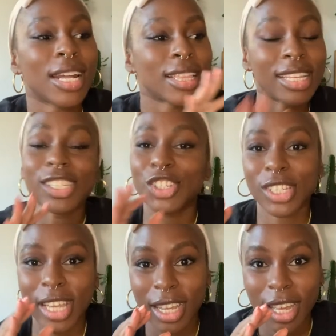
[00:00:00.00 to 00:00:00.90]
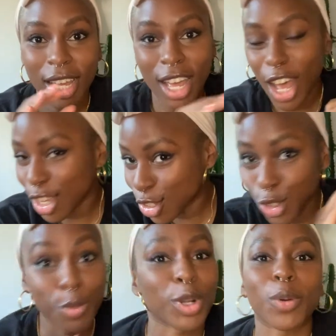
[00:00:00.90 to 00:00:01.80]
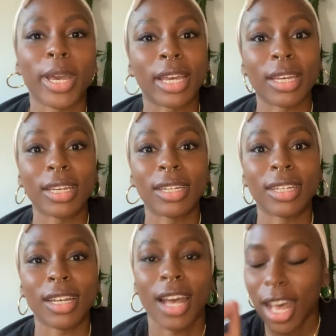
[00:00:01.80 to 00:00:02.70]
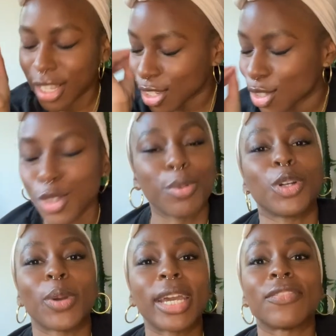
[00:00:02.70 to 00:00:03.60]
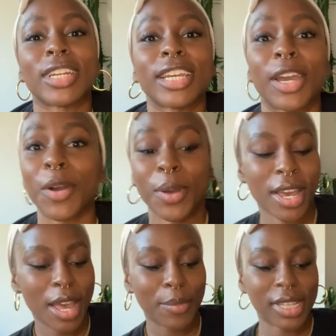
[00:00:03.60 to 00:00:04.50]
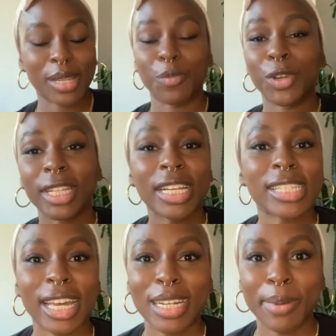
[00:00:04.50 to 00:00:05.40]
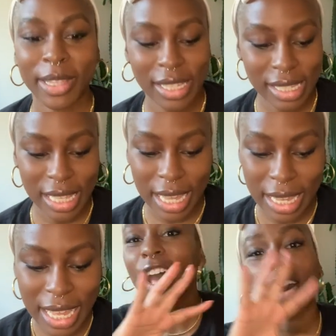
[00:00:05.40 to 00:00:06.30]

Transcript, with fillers: This is just like a super quick, a super quick video because I'm really excited about this thing.